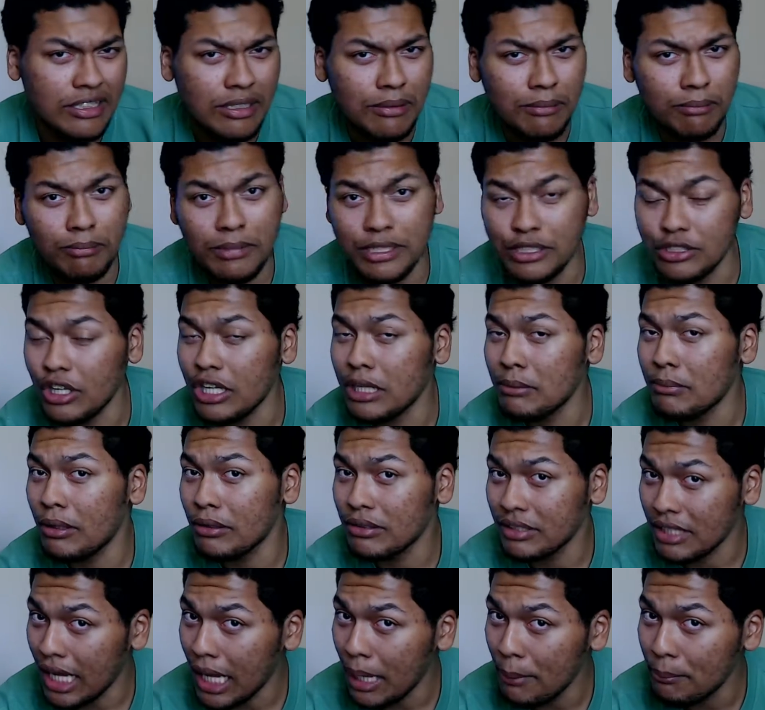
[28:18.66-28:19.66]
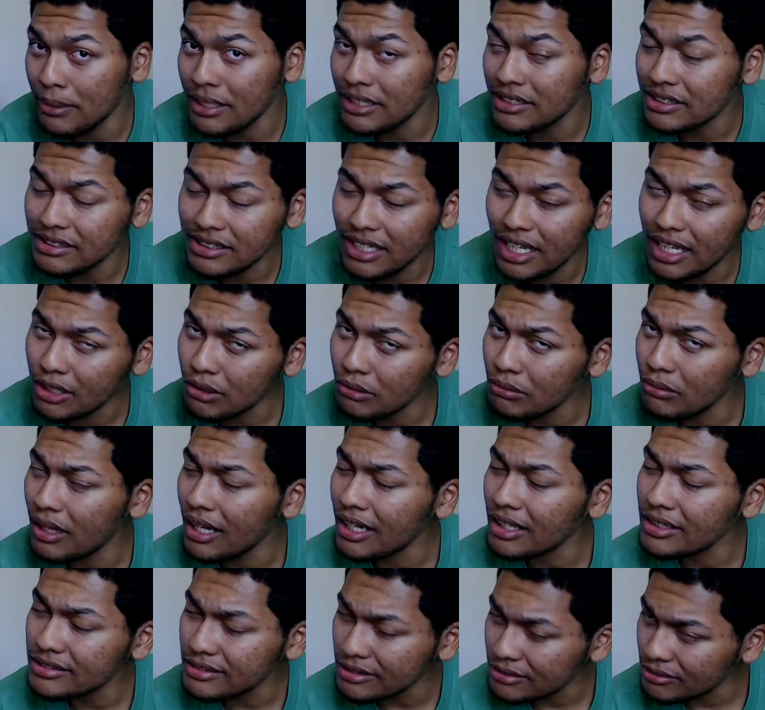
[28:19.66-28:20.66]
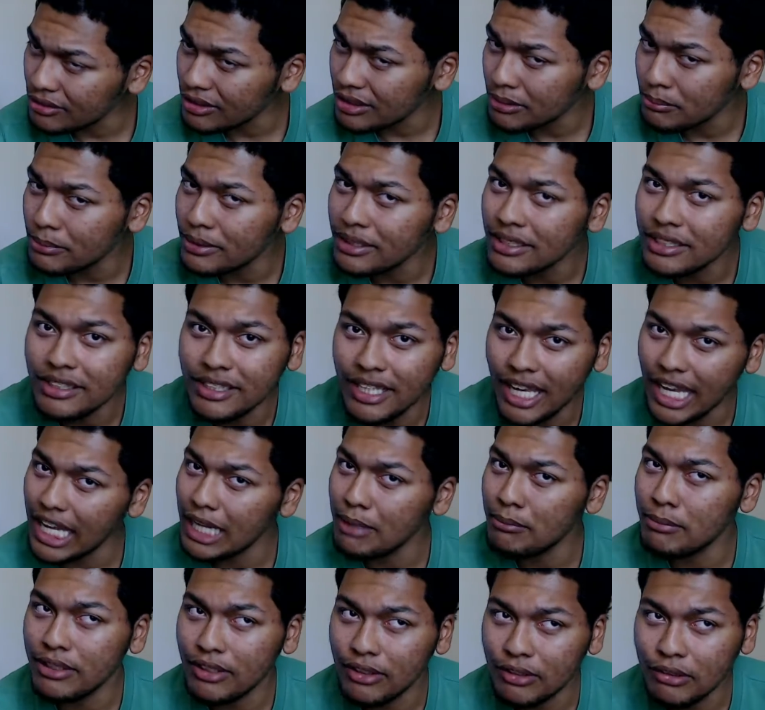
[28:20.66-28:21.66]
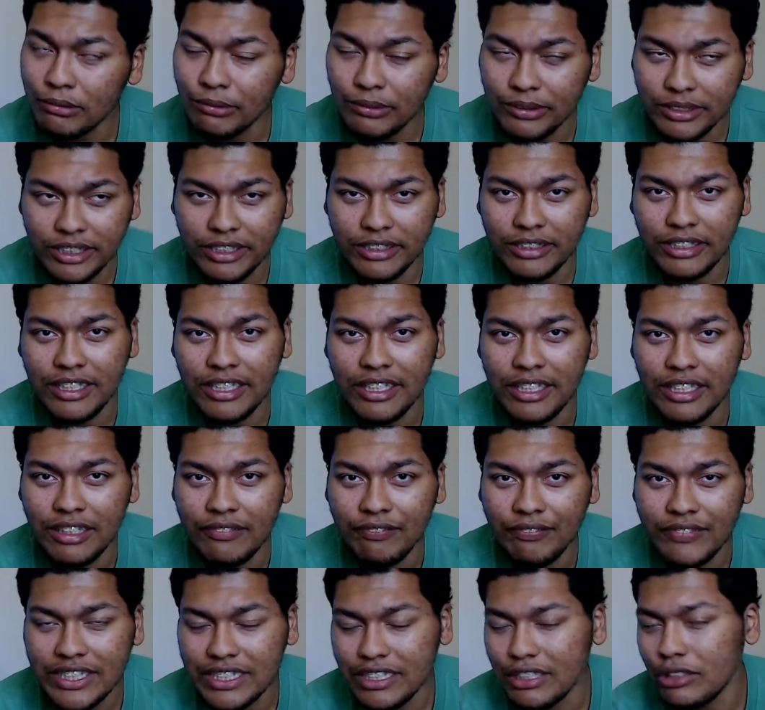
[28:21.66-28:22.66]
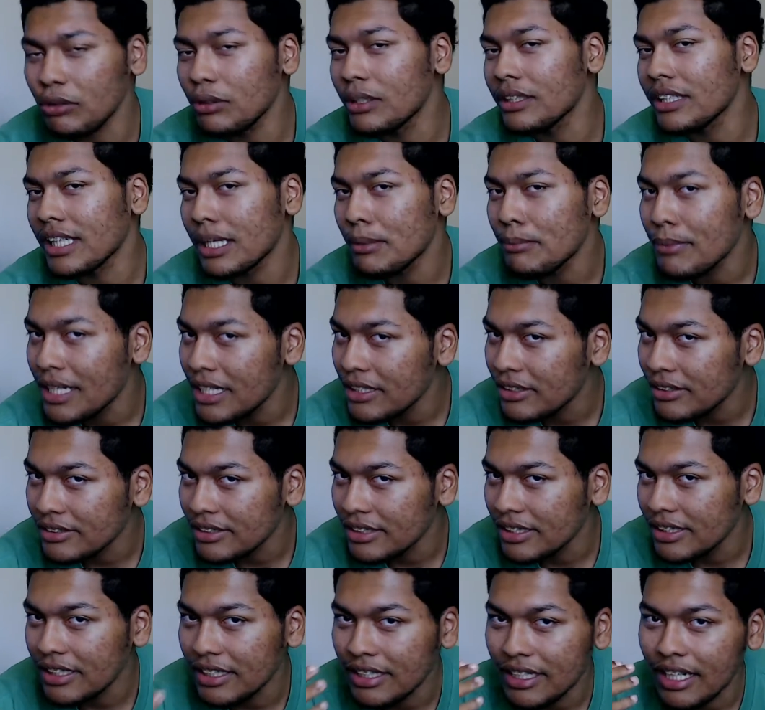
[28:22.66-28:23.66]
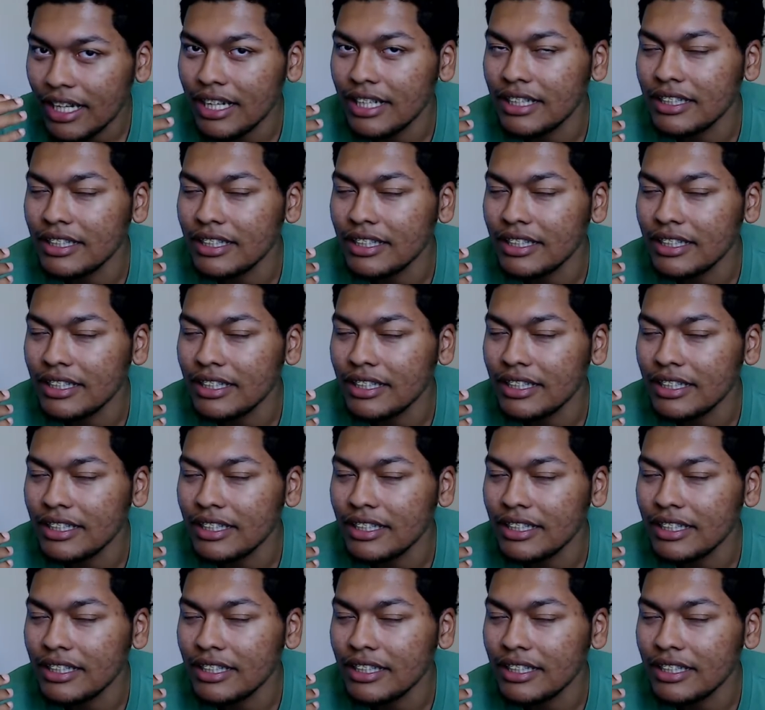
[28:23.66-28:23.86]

We talk about topics. Cause I just don't want to be gaming only. That's not the only thing I'm interested in.